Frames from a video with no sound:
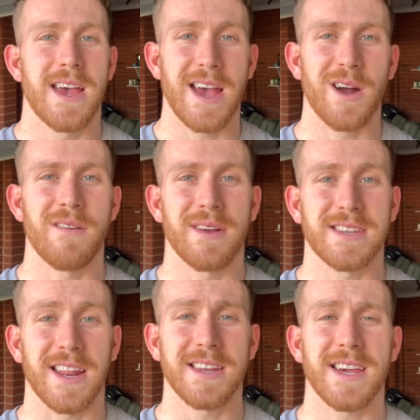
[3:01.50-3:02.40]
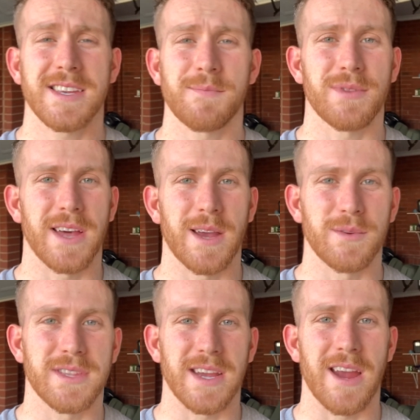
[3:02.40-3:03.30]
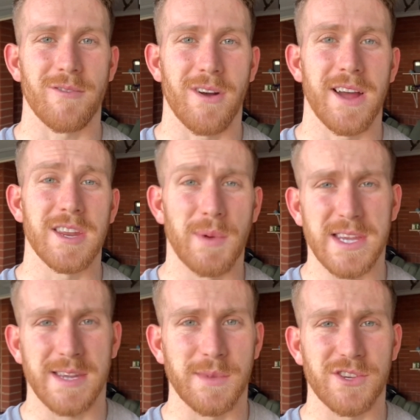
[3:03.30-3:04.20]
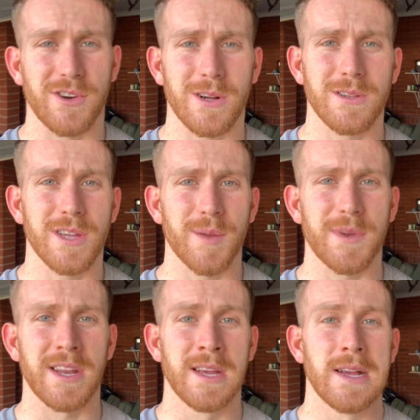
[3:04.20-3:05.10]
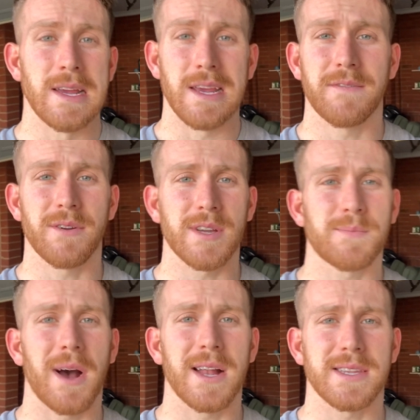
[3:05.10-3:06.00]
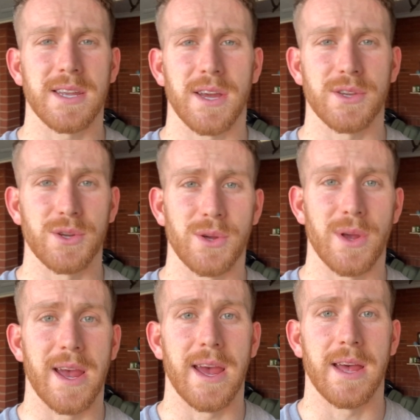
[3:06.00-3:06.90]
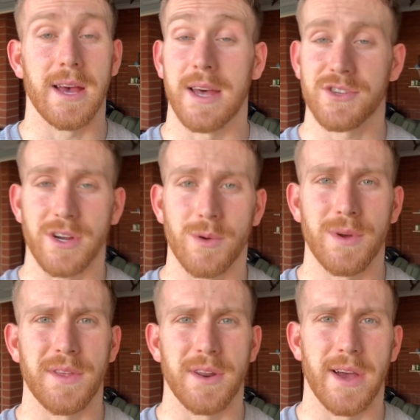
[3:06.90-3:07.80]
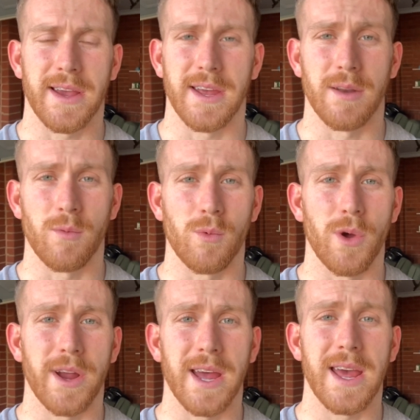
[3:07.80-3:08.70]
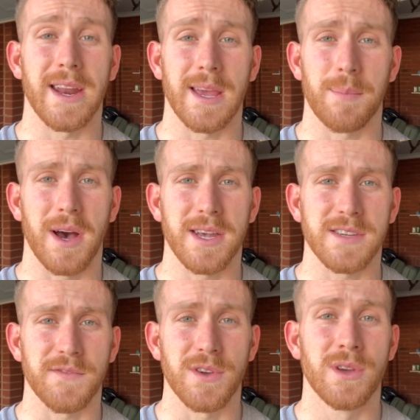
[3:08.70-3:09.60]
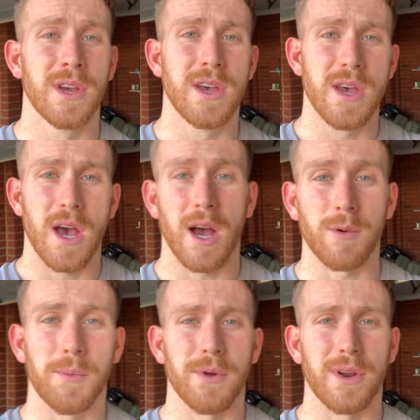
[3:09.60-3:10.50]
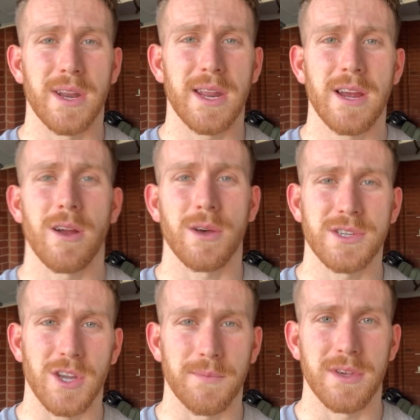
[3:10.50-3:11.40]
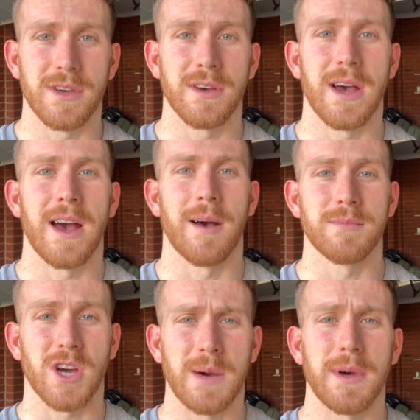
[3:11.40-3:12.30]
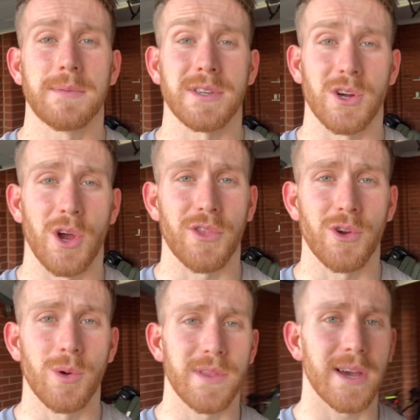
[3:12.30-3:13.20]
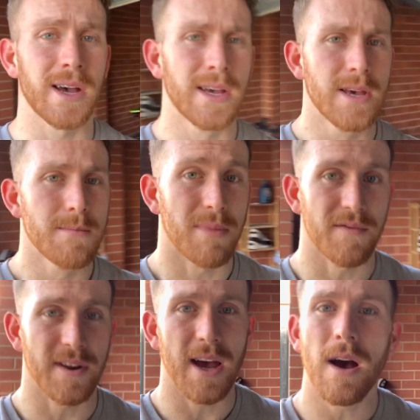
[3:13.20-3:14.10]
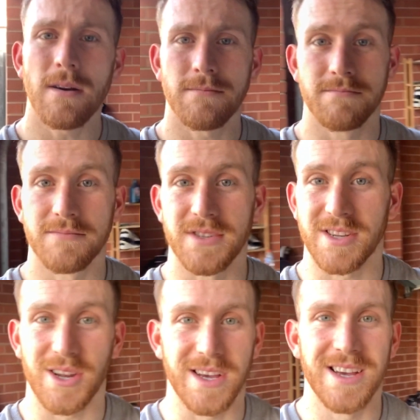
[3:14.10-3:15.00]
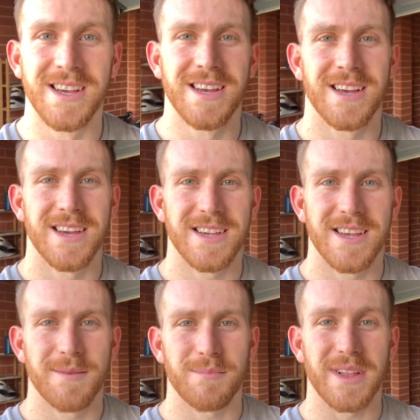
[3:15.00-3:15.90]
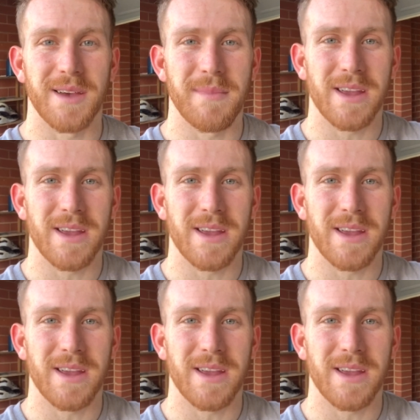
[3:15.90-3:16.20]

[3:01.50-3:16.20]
However, it's going to take some playing with to get right. You may see me struggle a little bit. If there is parts that I do struggle with and I can work out how to get past a few, I will put it in here. I'll stop the time lapse and I'll go through it with you. But for now, just gotta play